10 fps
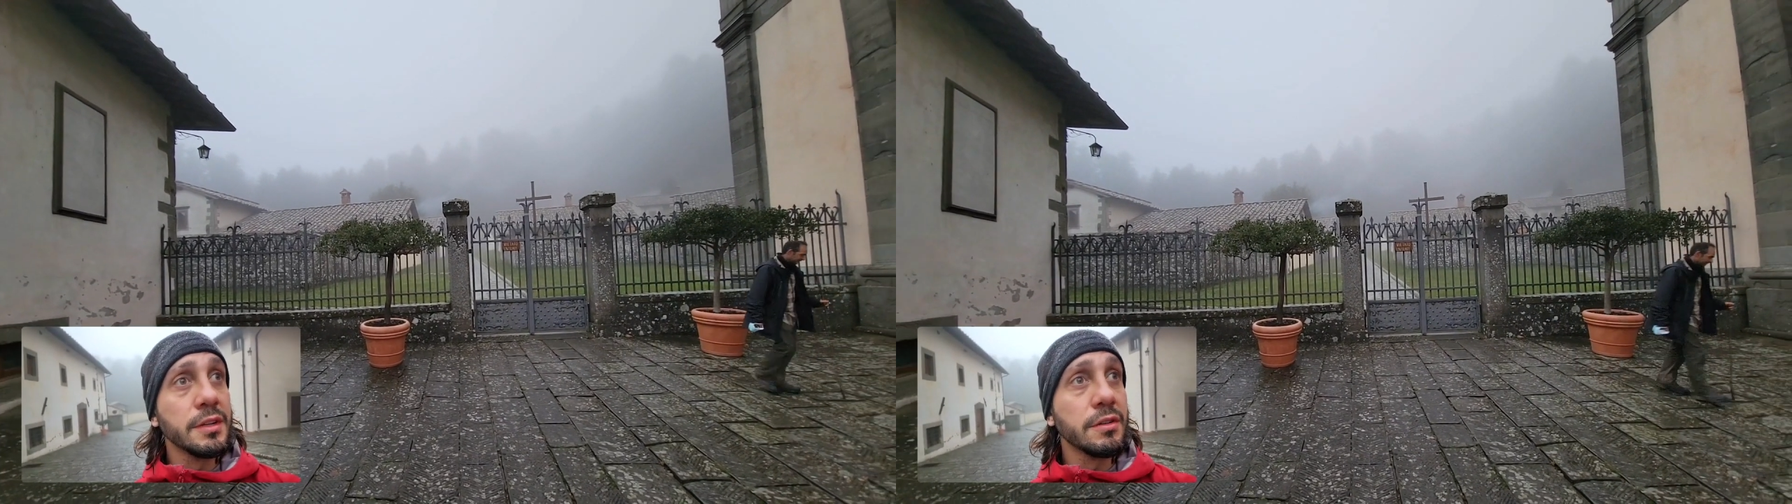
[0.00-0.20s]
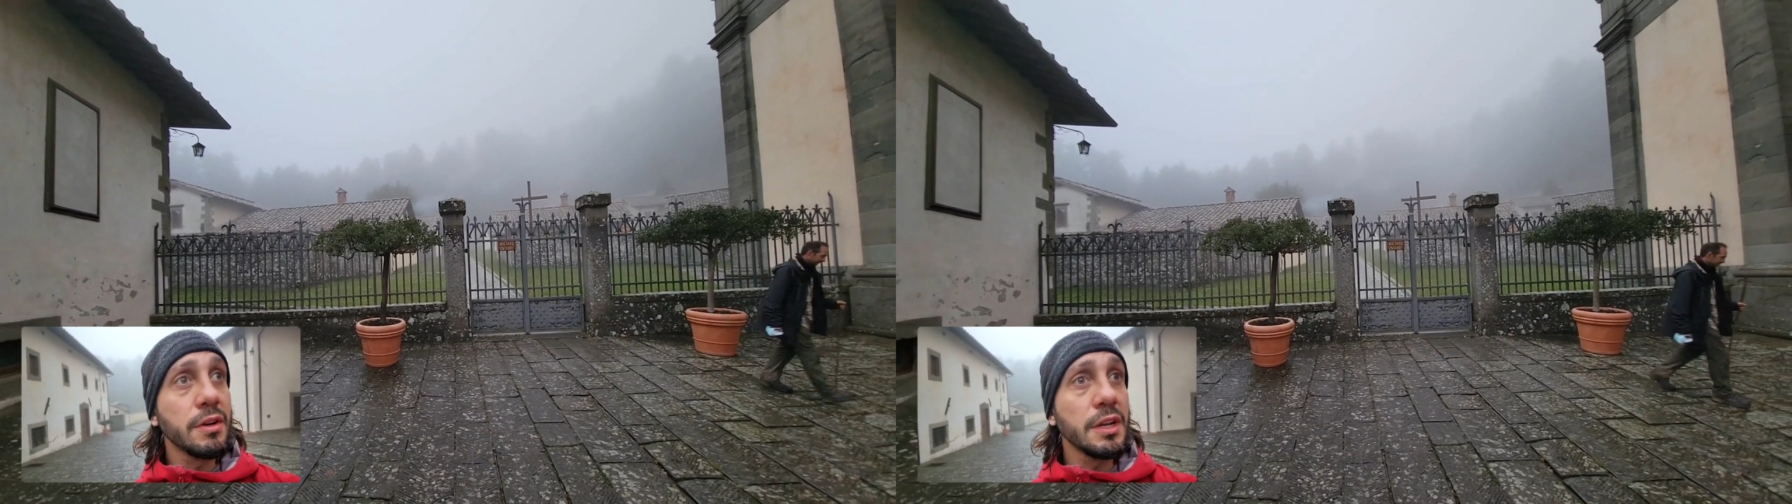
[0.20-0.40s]

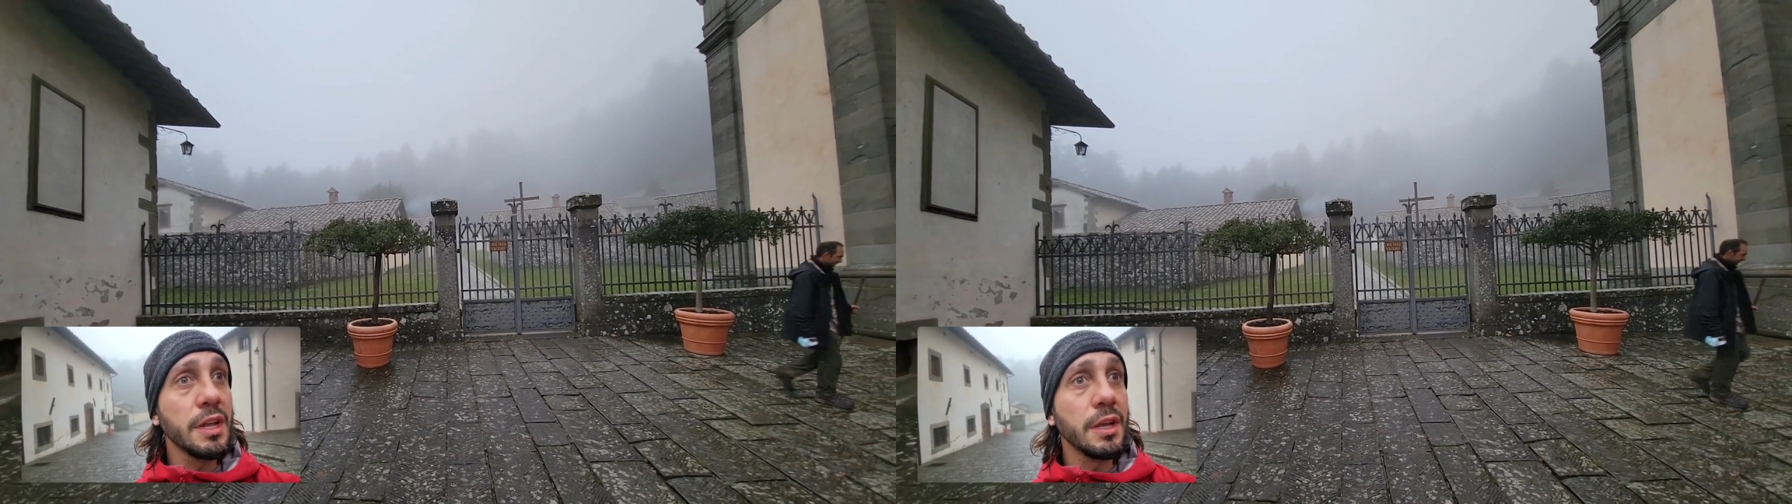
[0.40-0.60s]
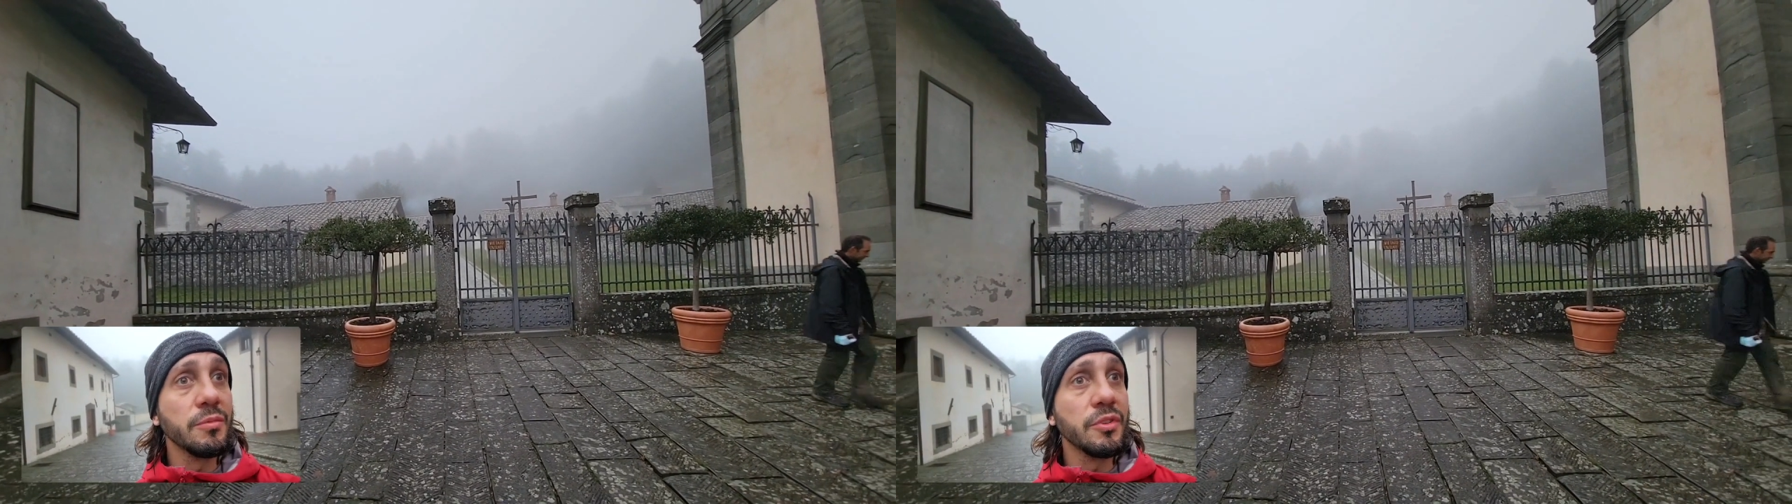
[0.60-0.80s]
great
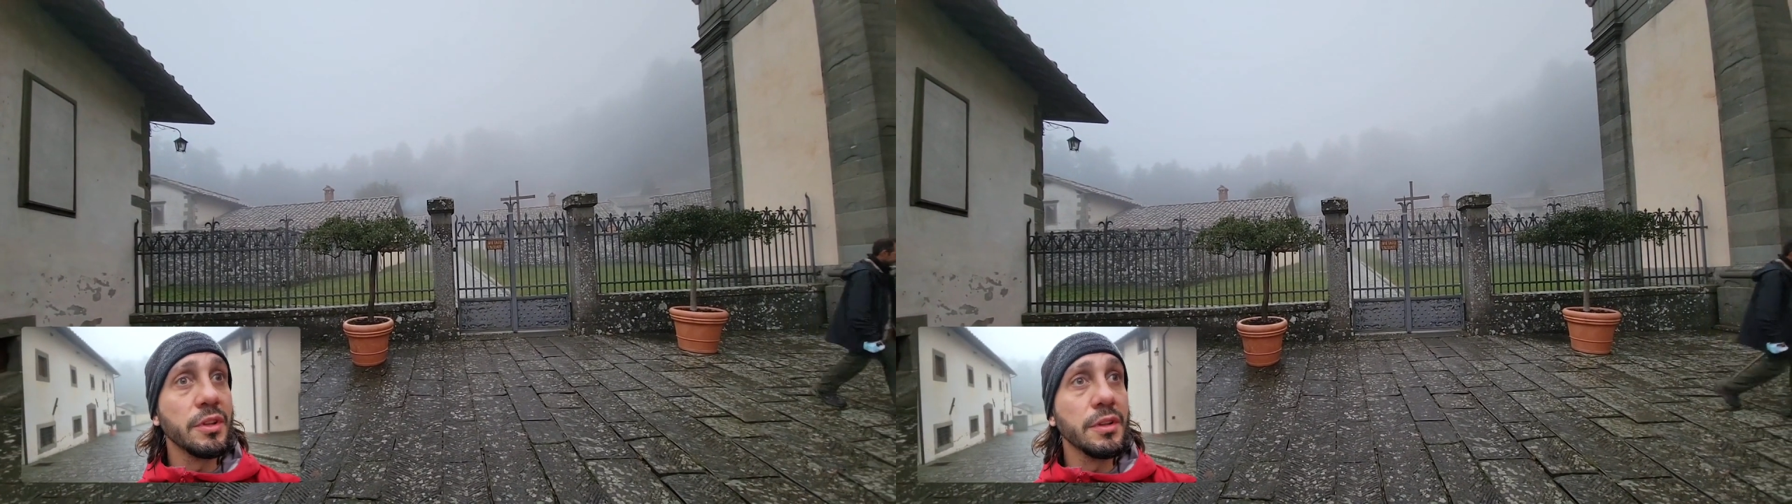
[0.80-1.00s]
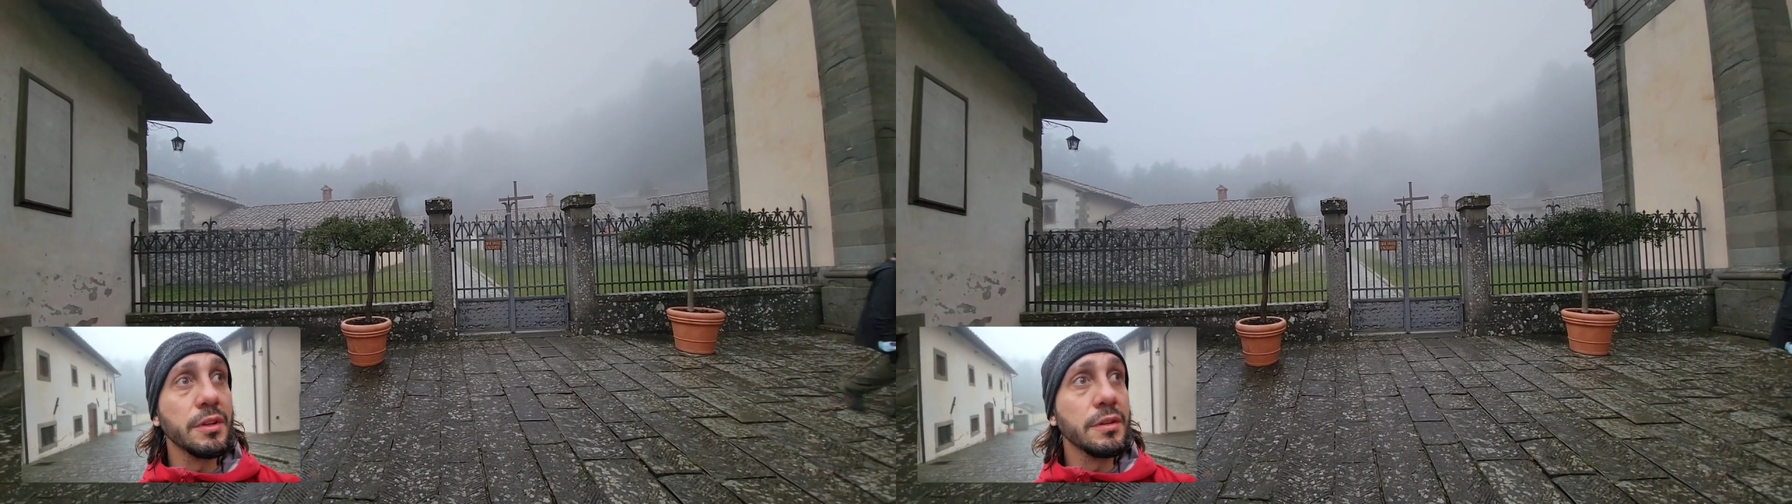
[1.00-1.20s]
names
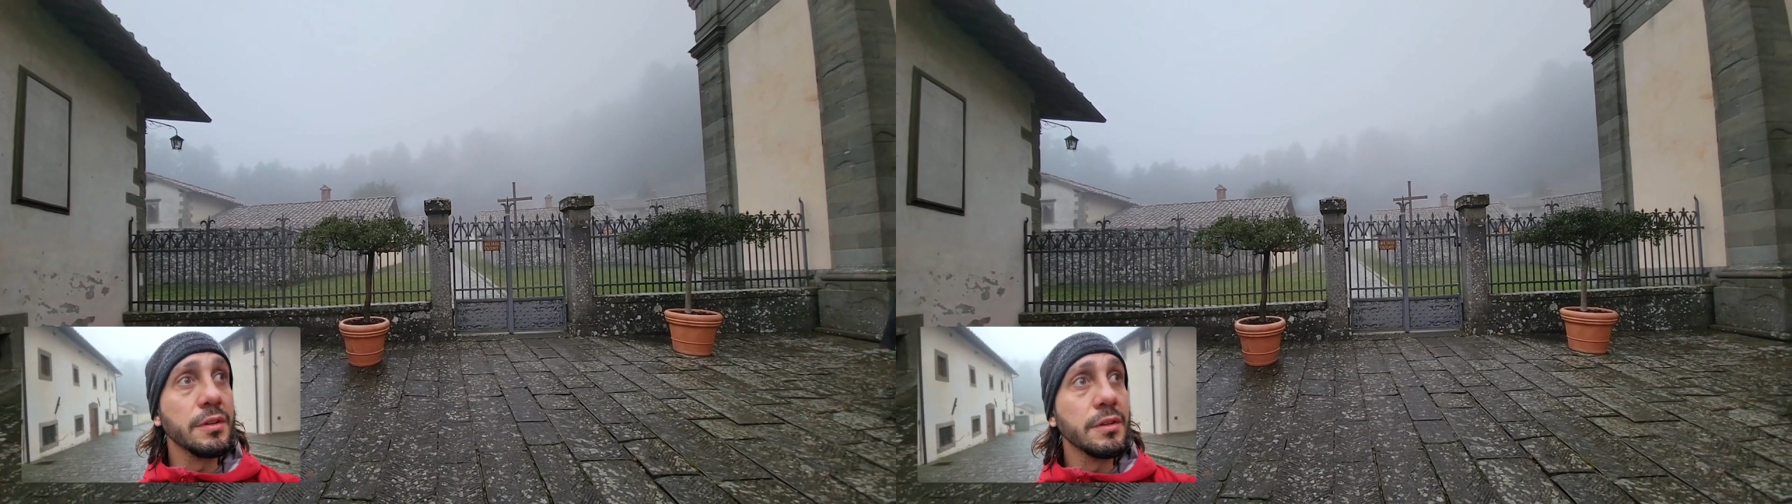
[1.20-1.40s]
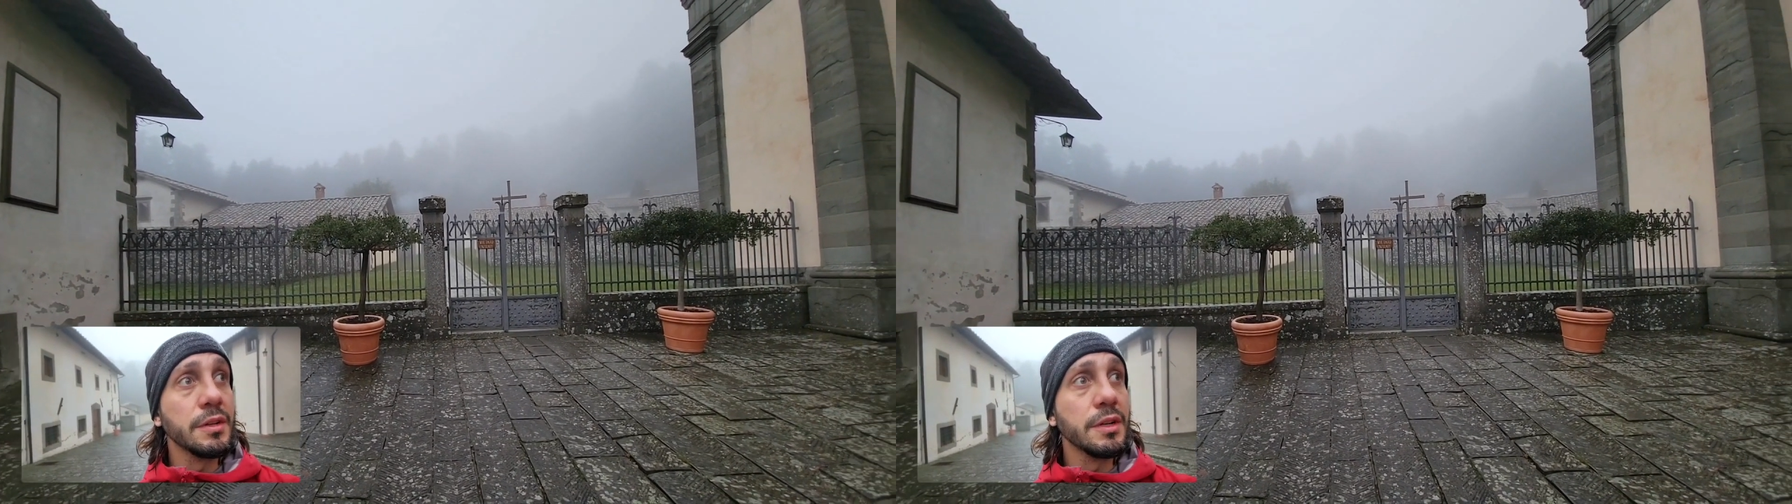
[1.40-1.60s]
in
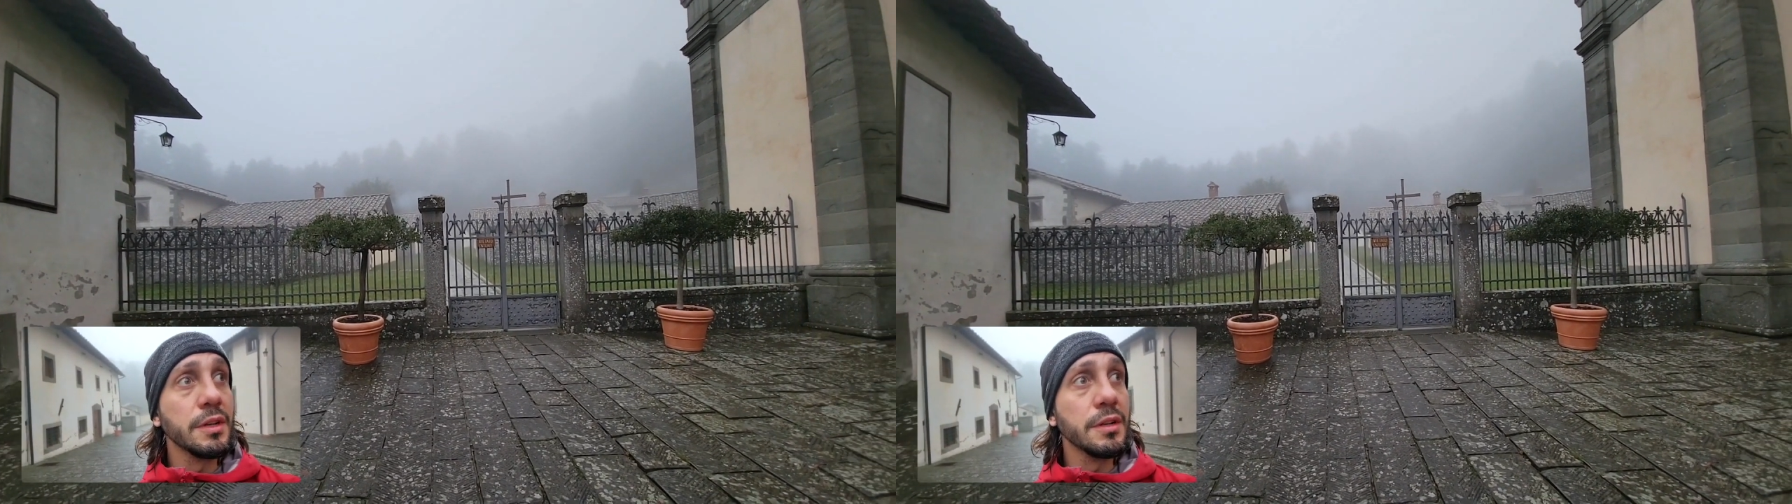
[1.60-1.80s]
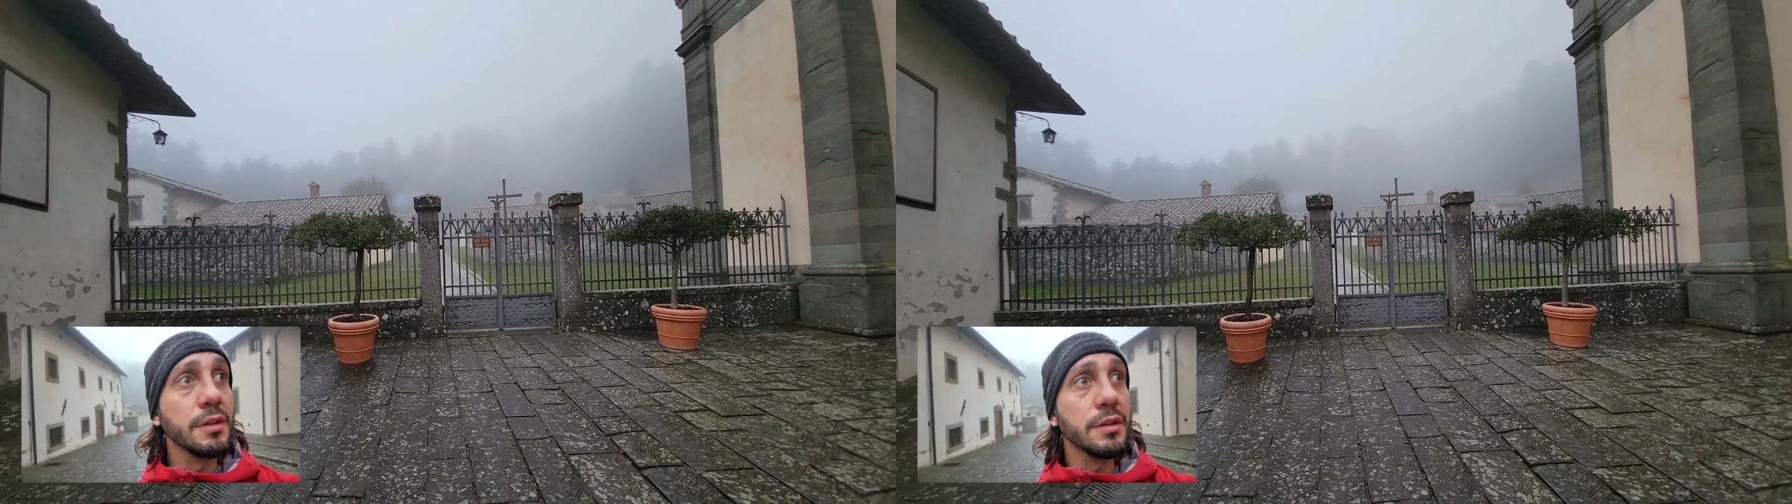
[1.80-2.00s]

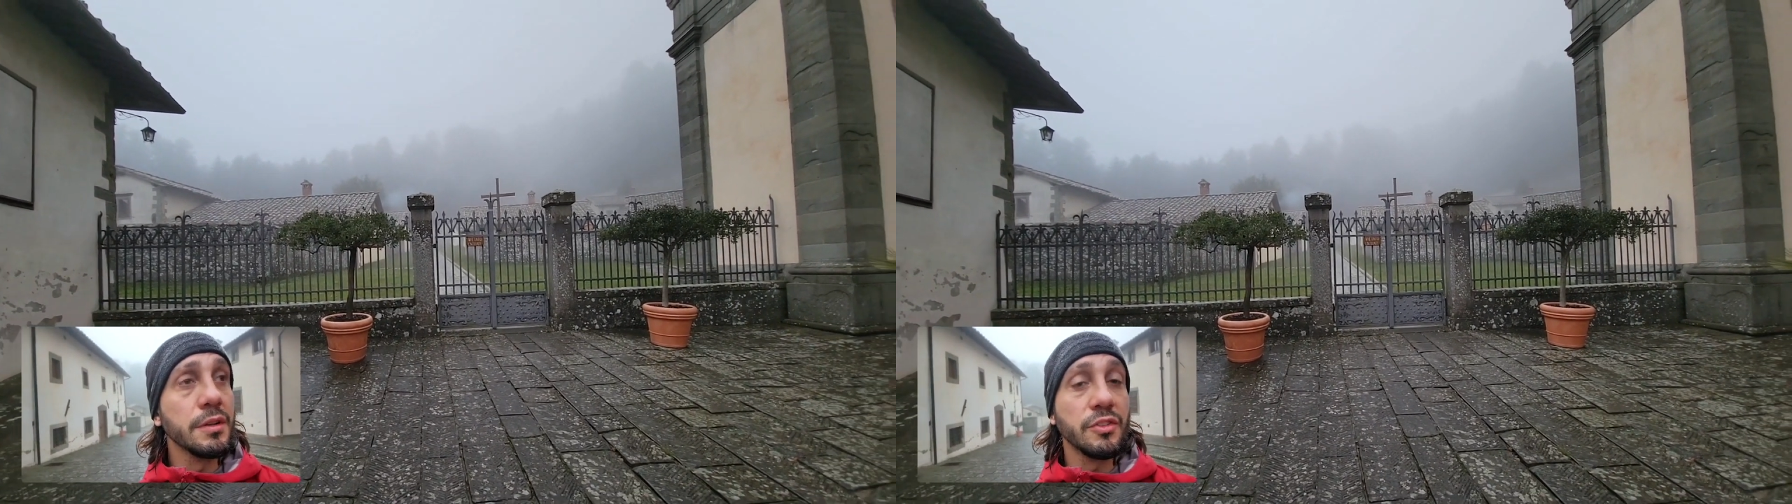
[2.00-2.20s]
the